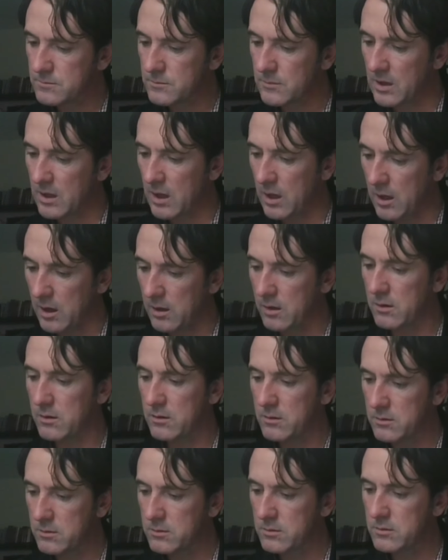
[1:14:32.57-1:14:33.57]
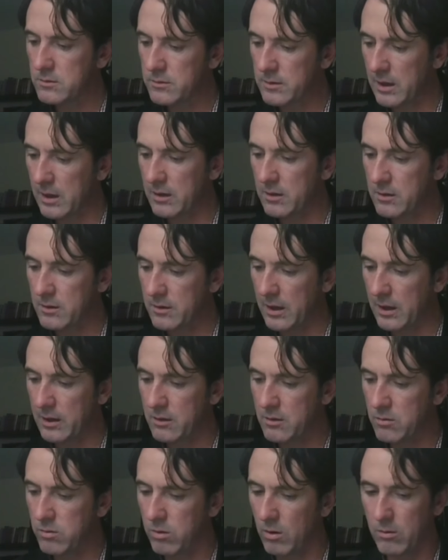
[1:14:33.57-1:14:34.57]
Yeah,
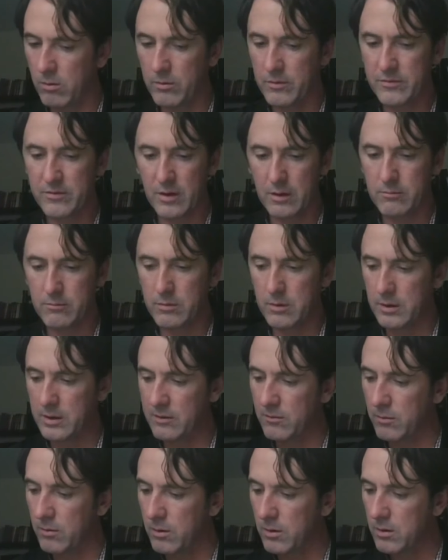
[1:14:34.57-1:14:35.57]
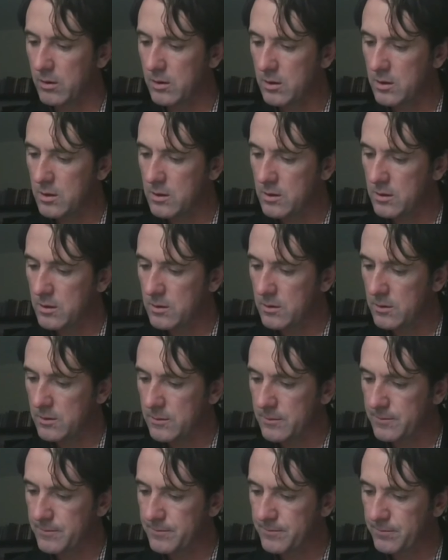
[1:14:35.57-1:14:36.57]
that quote was unbelievable.
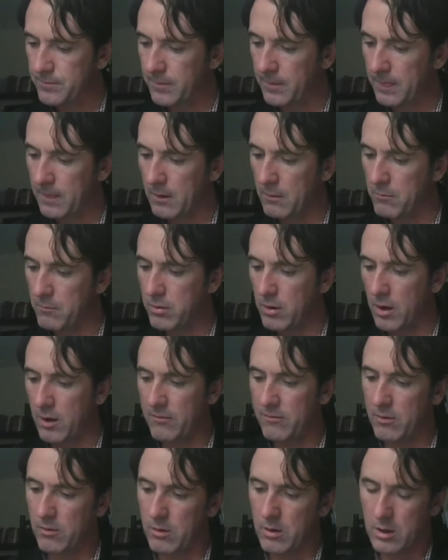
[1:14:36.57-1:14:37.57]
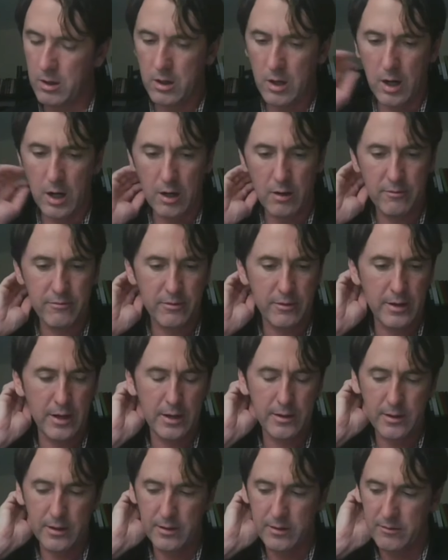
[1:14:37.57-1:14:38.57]
Bravo on Kyle for
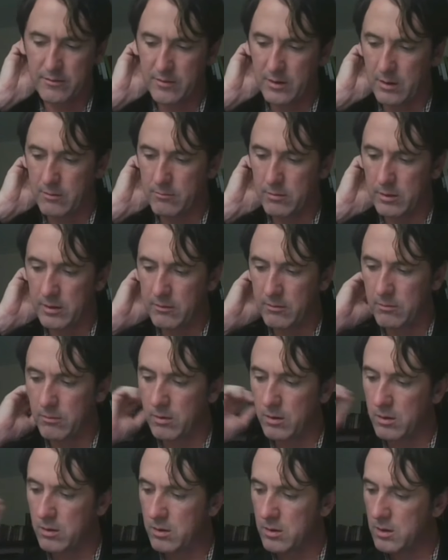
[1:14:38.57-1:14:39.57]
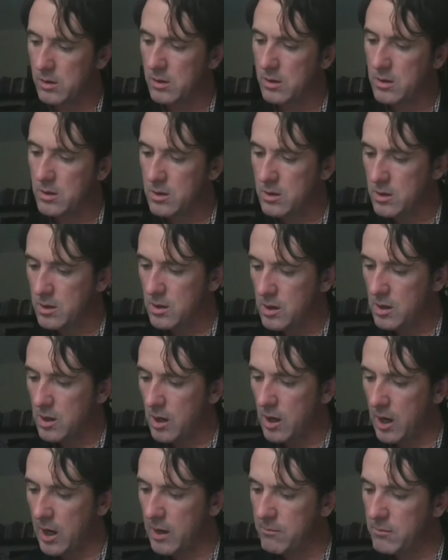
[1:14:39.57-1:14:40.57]
that. That is unbelievable.
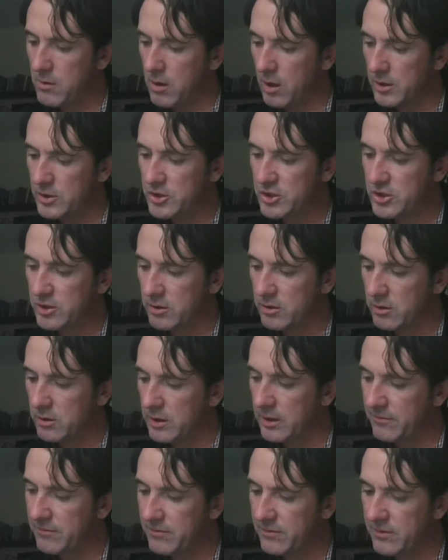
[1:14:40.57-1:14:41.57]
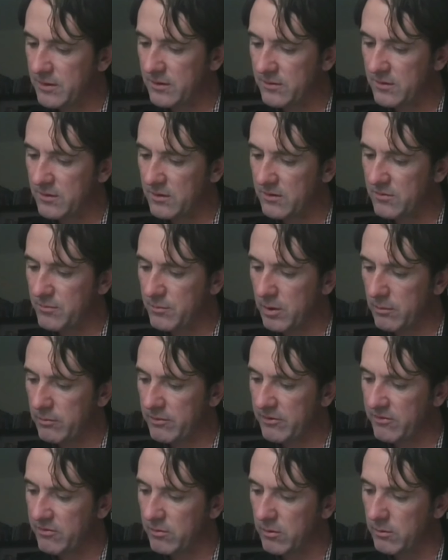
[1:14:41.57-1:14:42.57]
I am not sure if this is
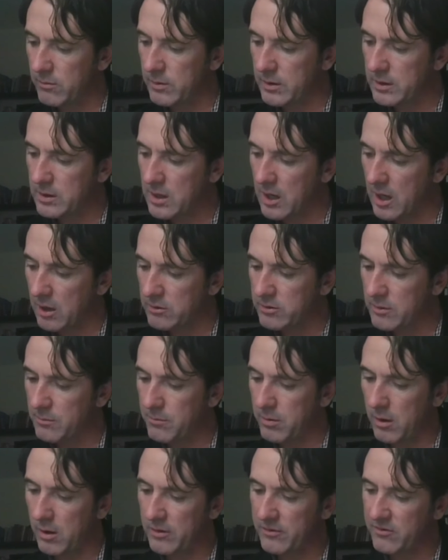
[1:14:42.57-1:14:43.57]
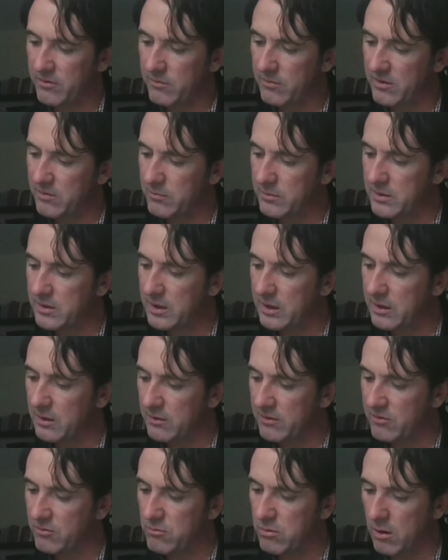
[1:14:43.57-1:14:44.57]
purposeful, but Kyle departs from his
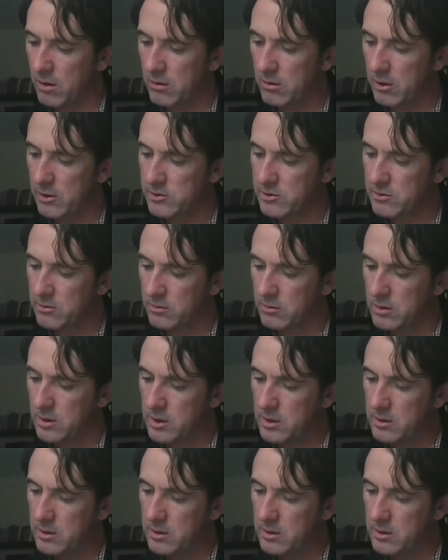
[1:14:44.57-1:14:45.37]
meticulous chronological